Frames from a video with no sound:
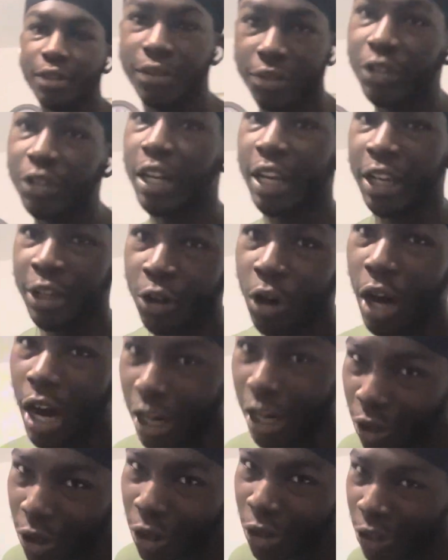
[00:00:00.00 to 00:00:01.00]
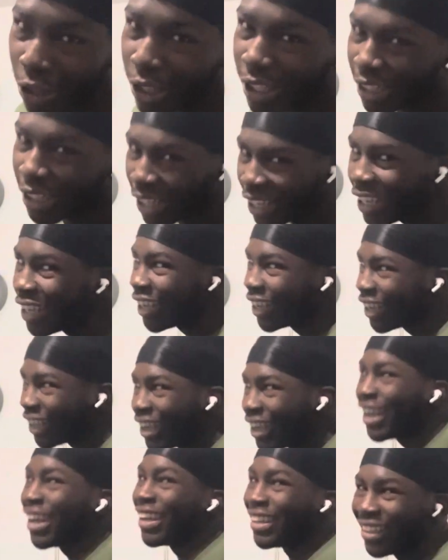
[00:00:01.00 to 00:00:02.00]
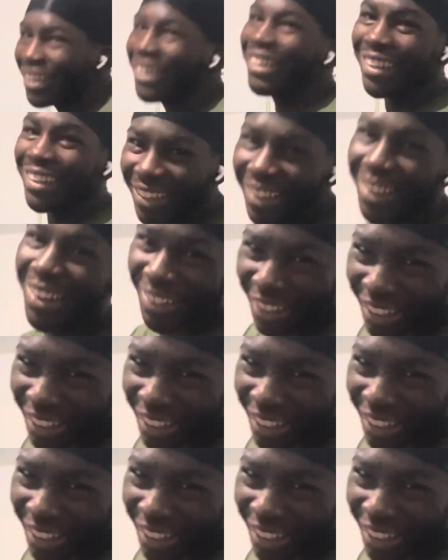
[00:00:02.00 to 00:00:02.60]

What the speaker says: so that you know I look good in it. Yeah, no, you know what